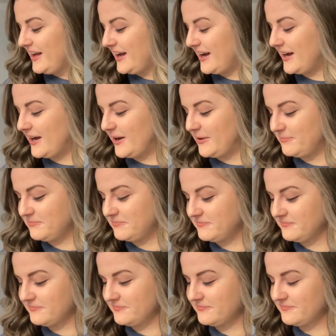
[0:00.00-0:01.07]

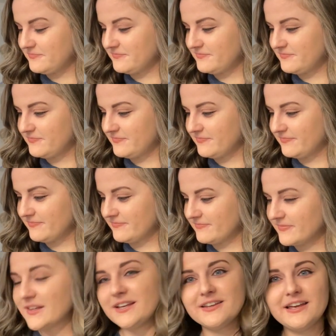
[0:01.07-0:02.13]
Um,
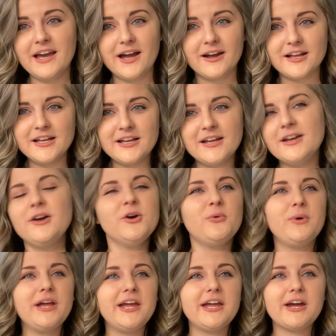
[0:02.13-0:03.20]
yeah,
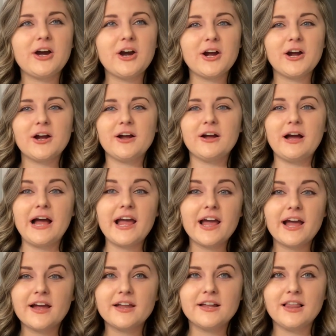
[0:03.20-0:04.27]
we are. I,
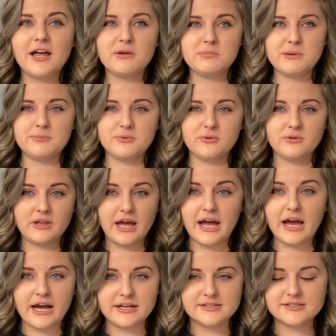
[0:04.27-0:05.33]
I, get a lot of people that
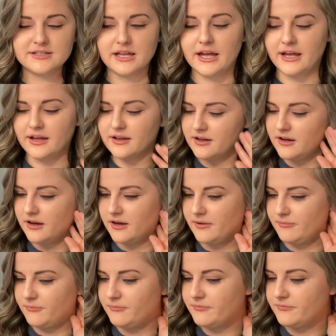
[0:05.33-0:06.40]
ask like, um,